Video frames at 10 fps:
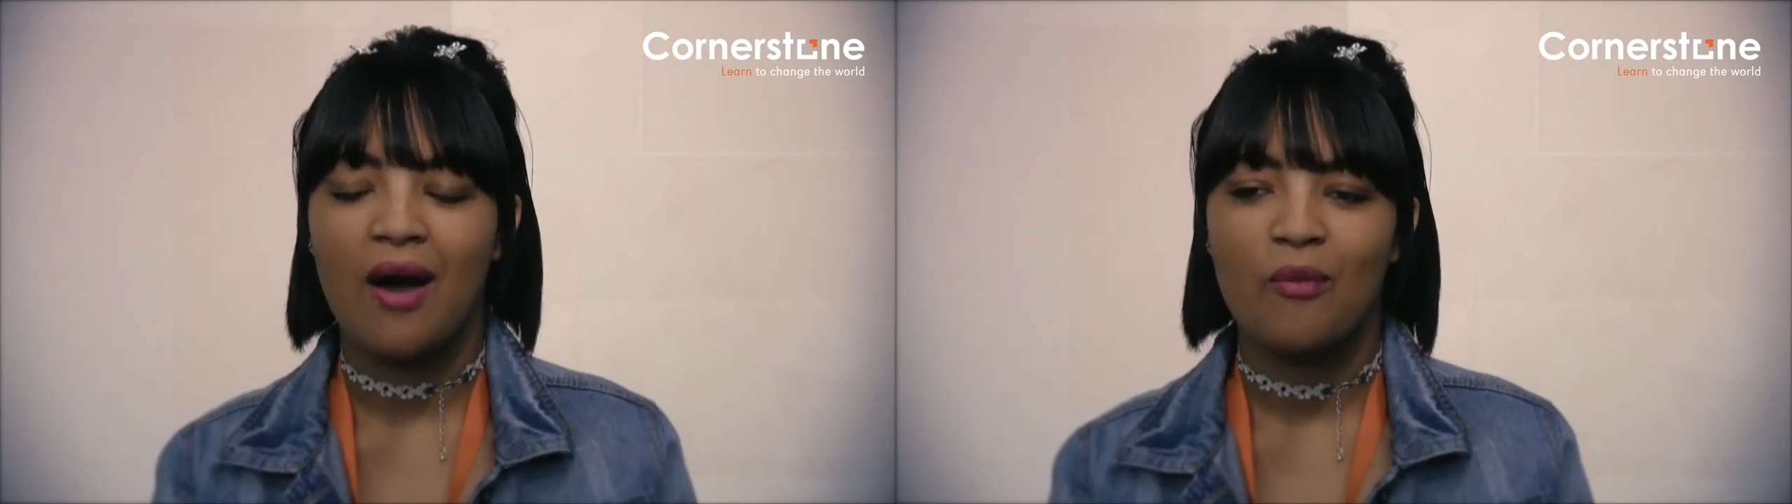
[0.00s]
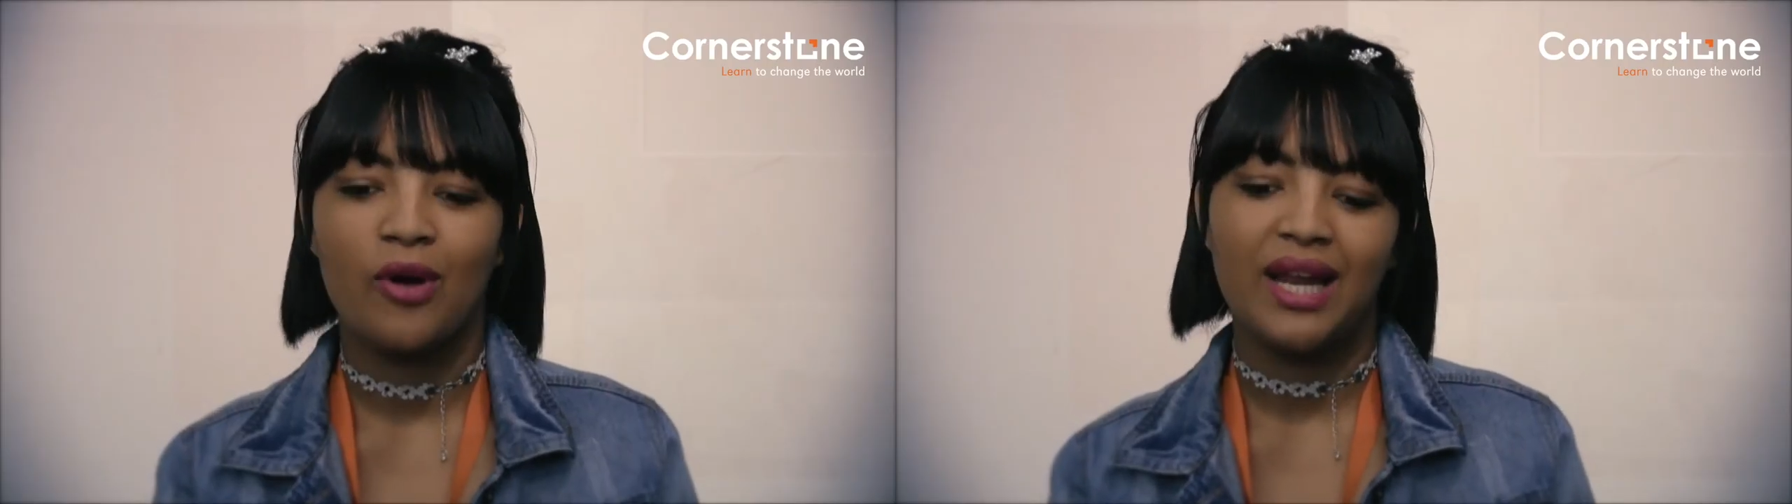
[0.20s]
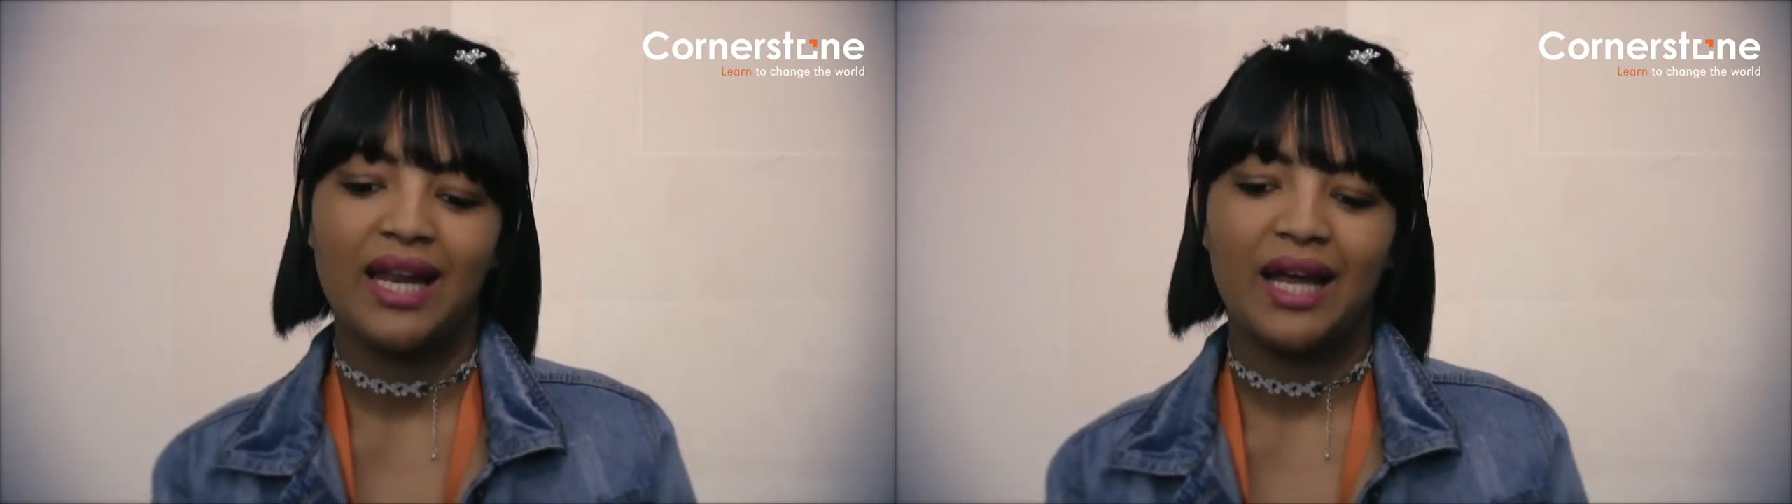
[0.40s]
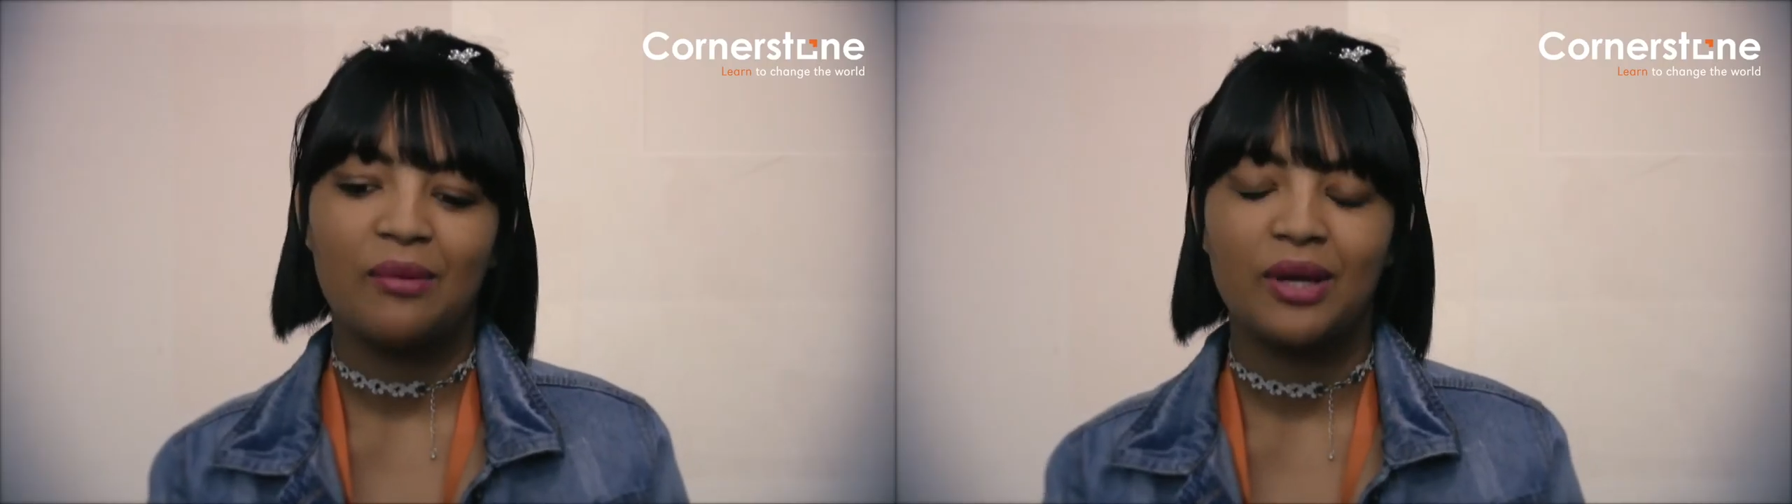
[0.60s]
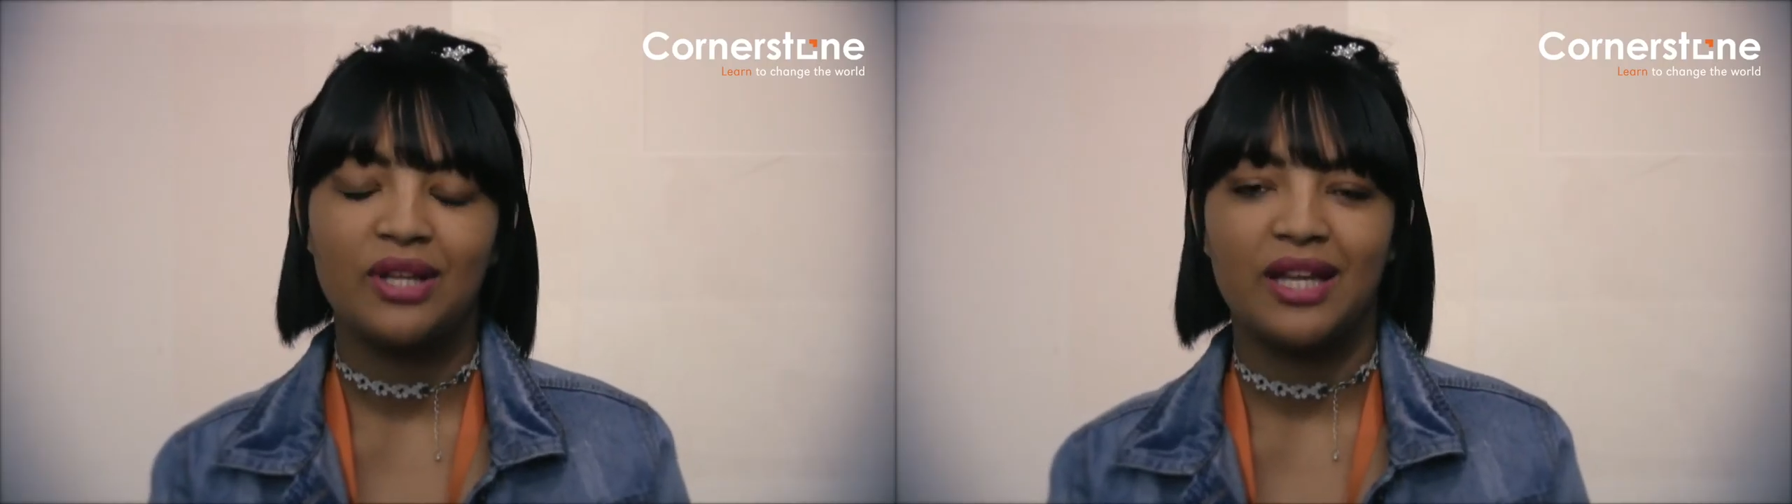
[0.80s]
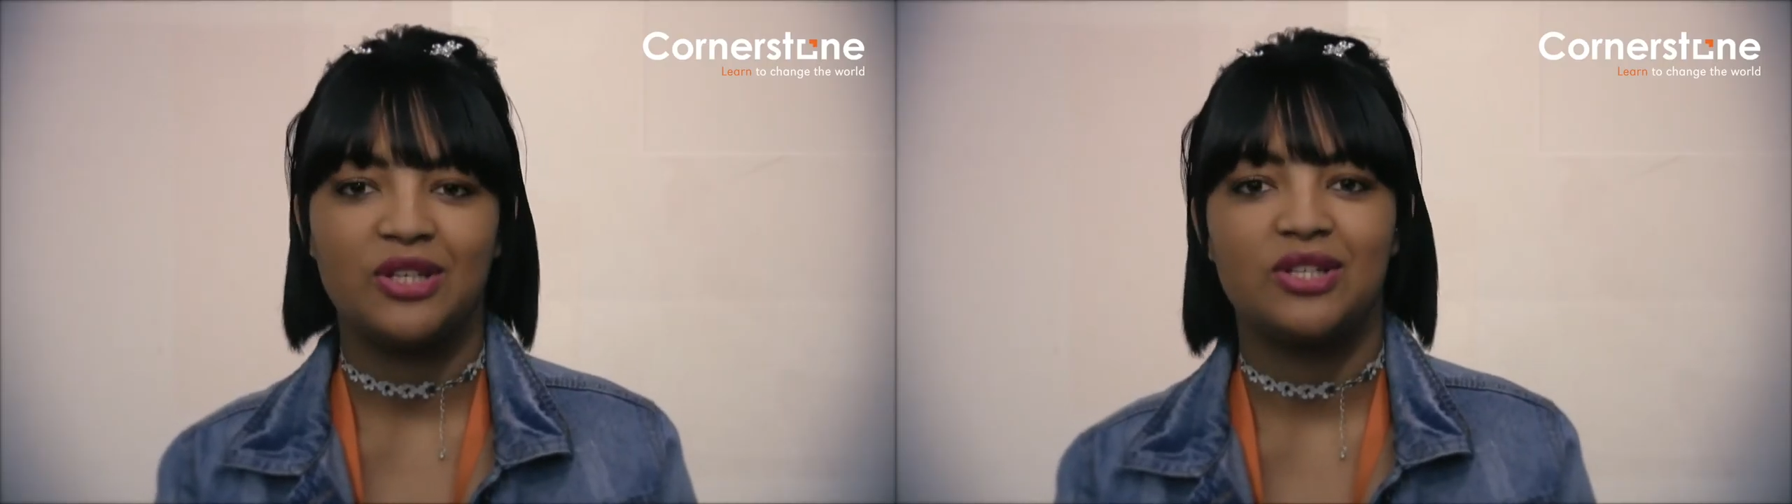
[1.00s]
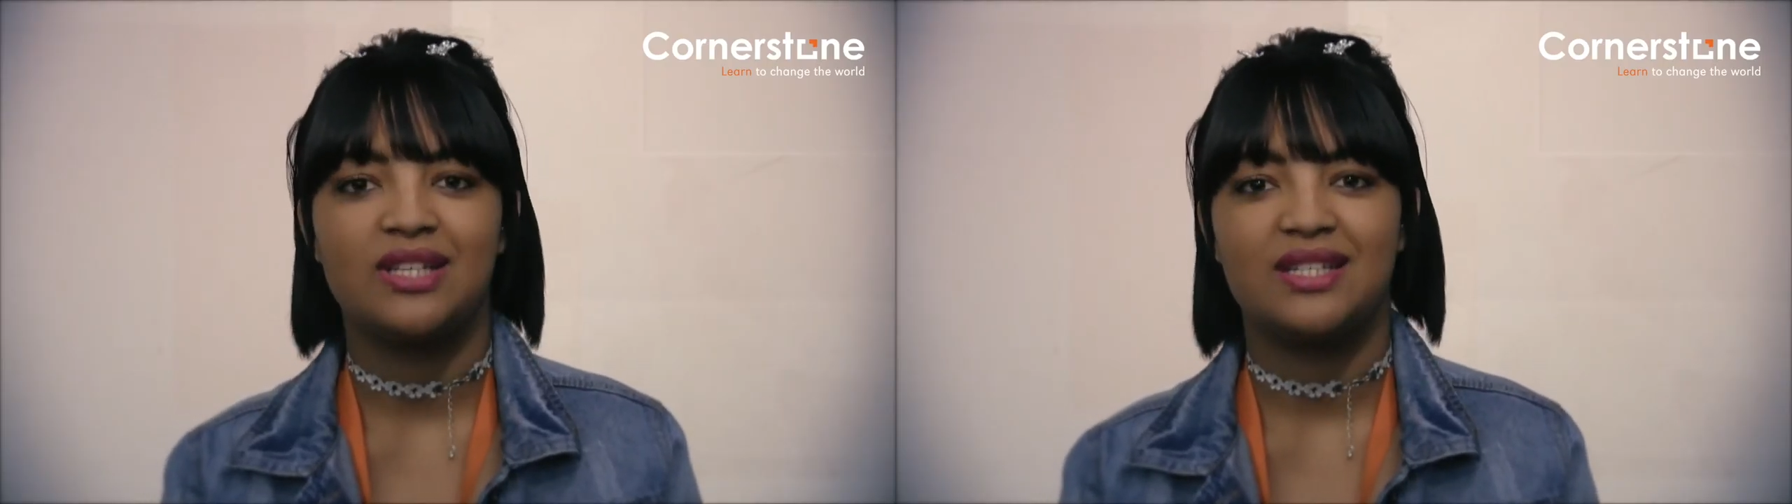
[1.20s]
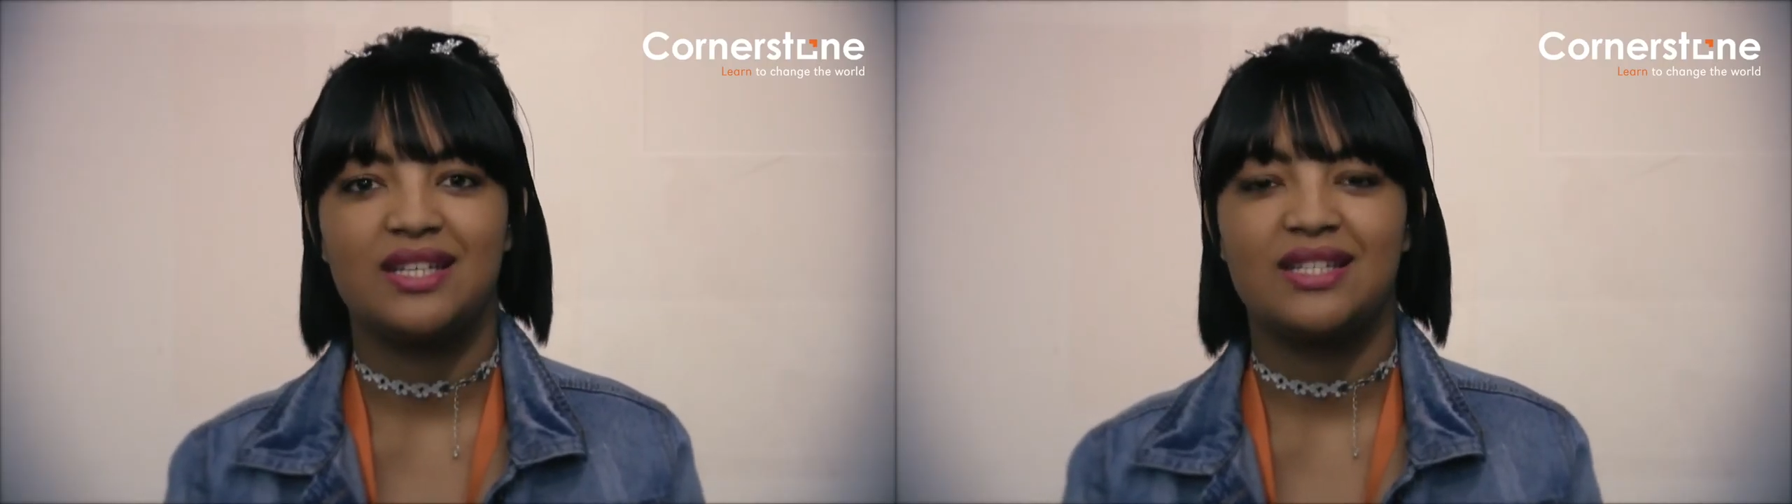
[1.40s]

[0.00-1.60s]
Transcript: Um, what I like about the lecturers